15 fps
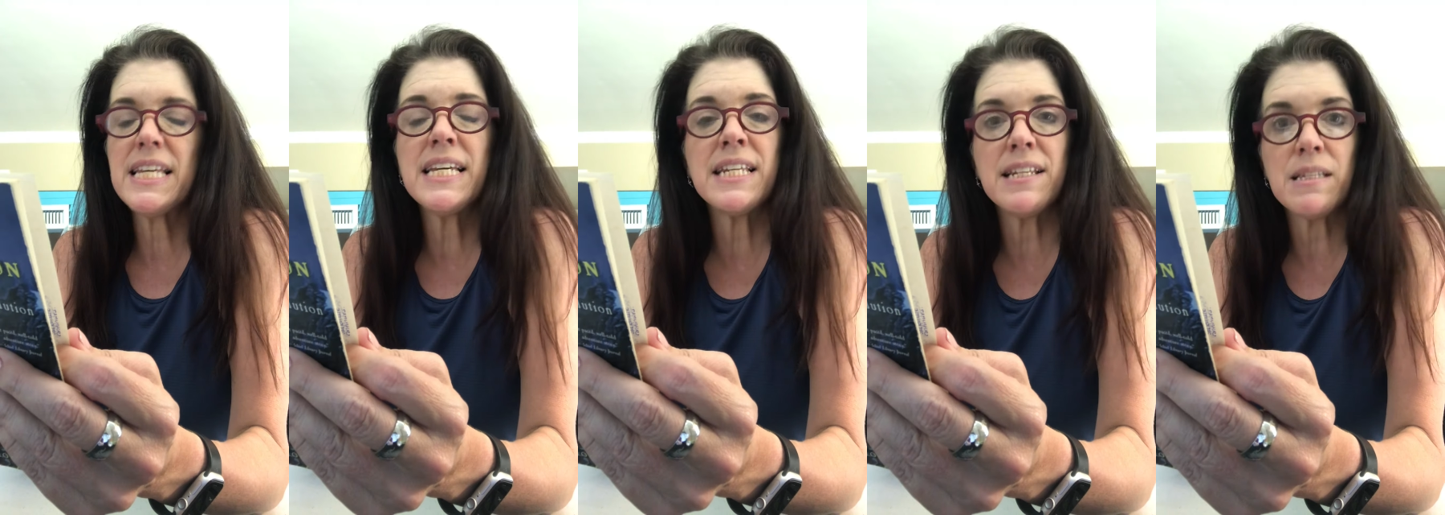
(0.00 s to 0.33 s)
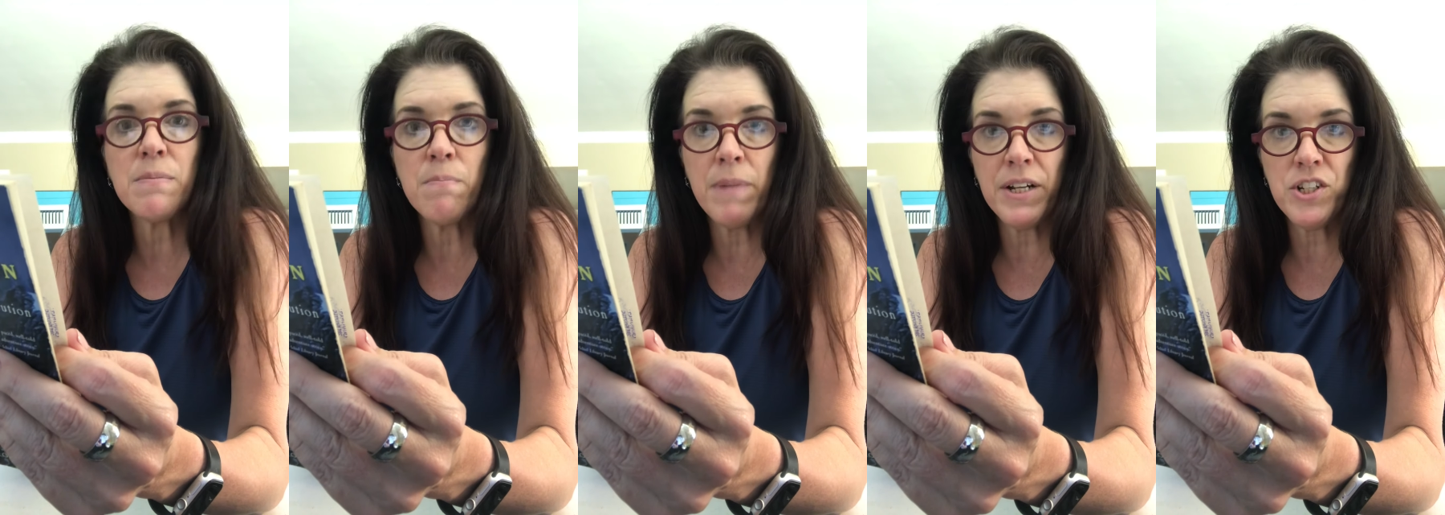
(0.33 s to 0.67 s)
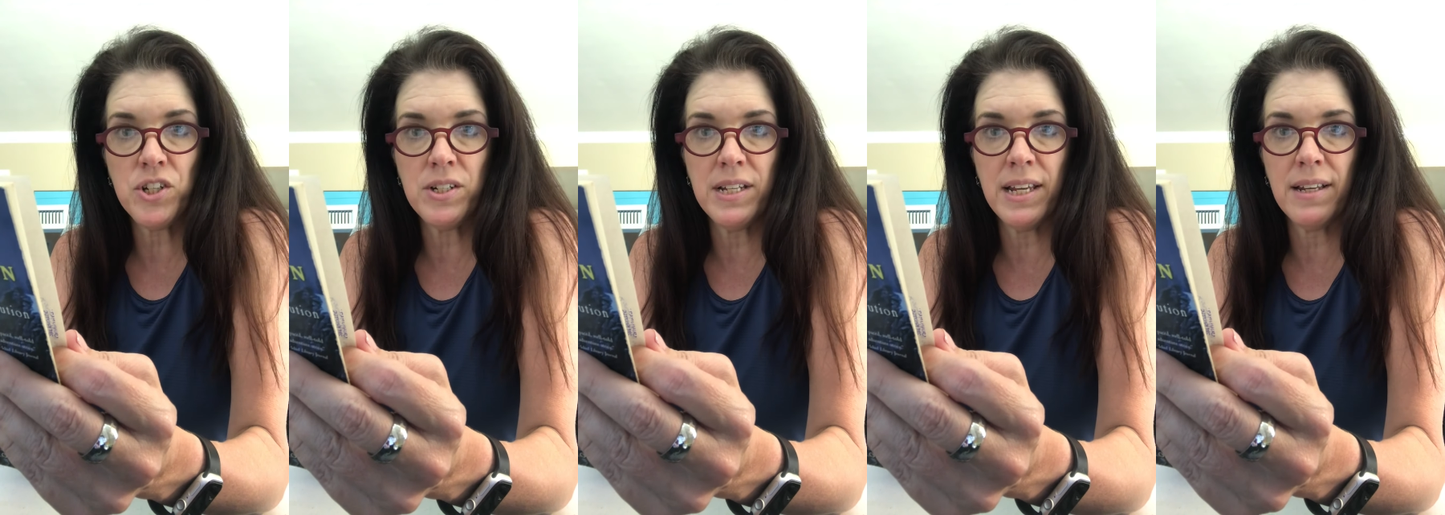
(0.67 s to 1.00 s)
It is
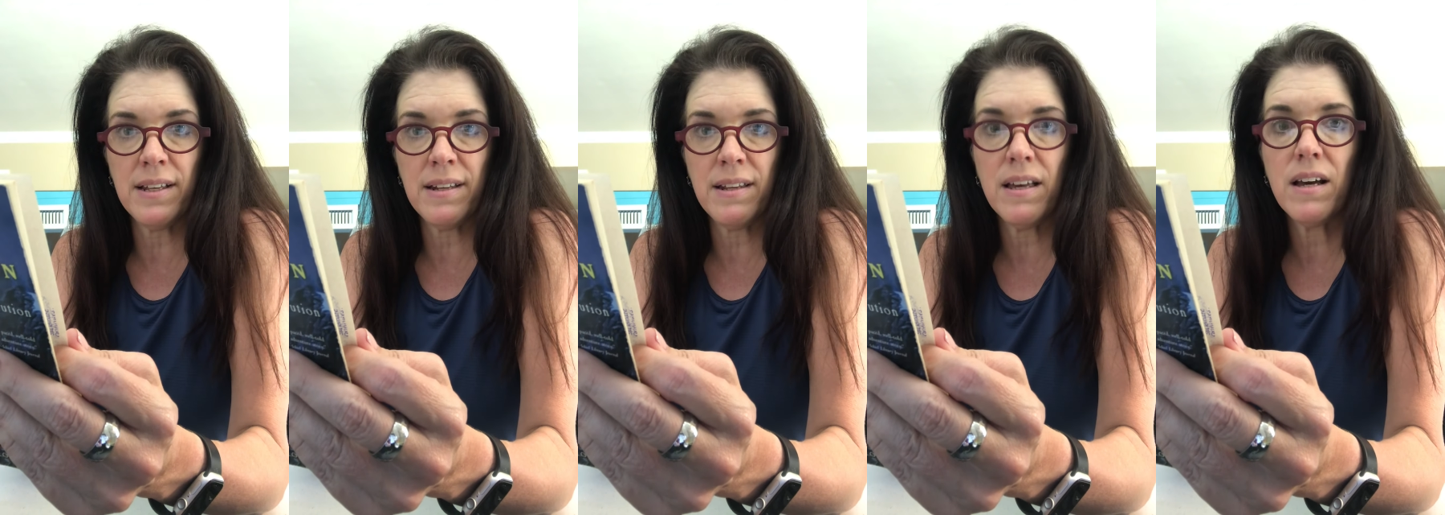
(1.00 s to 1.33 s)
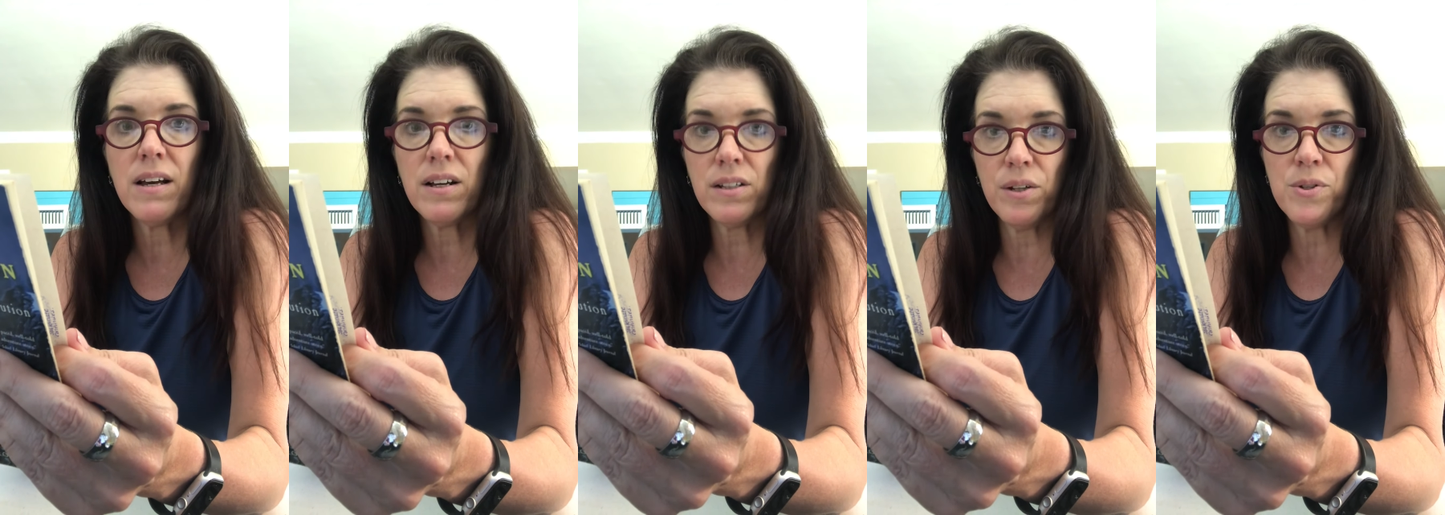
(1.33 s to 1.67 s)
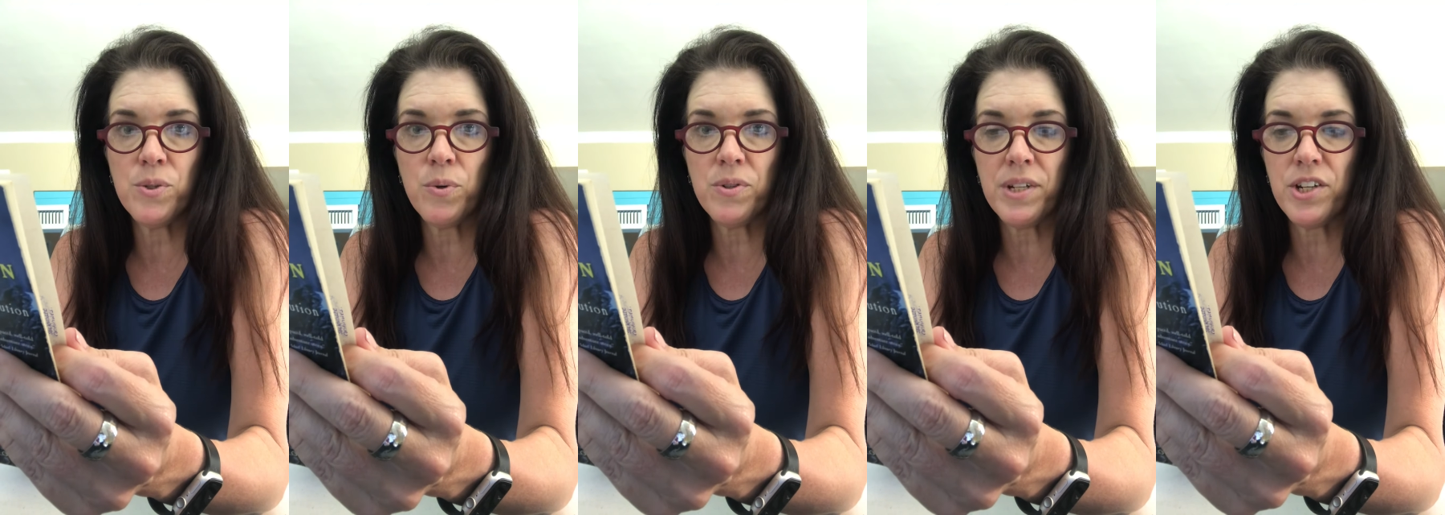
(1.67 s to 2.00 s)
much needed." Close
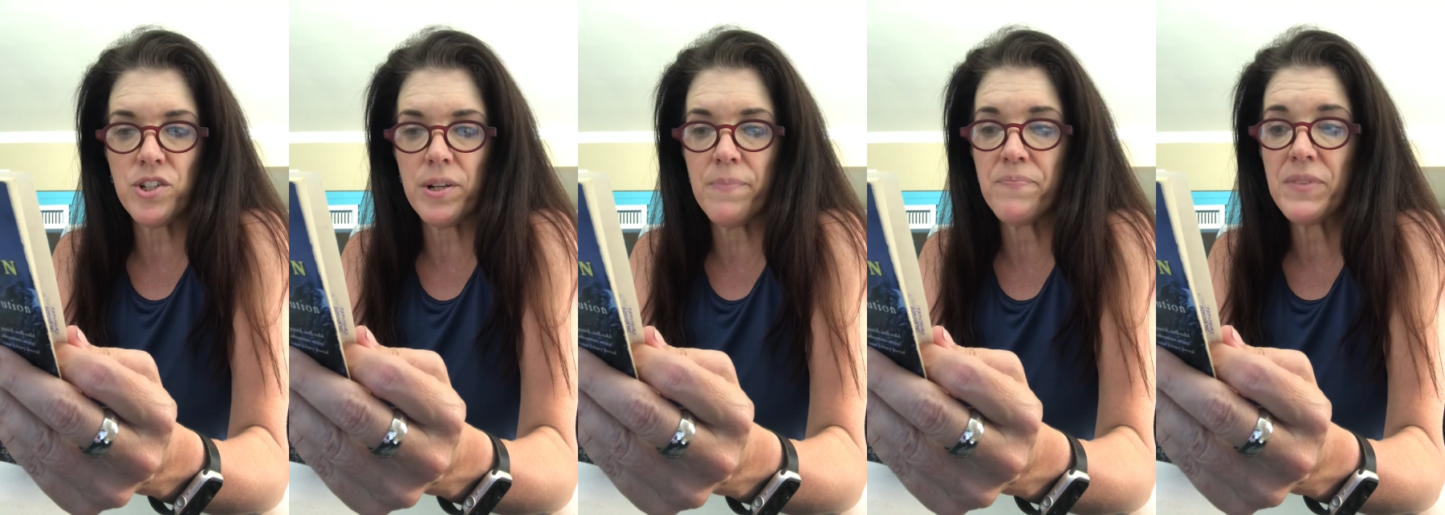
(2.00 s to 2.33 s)
quotation.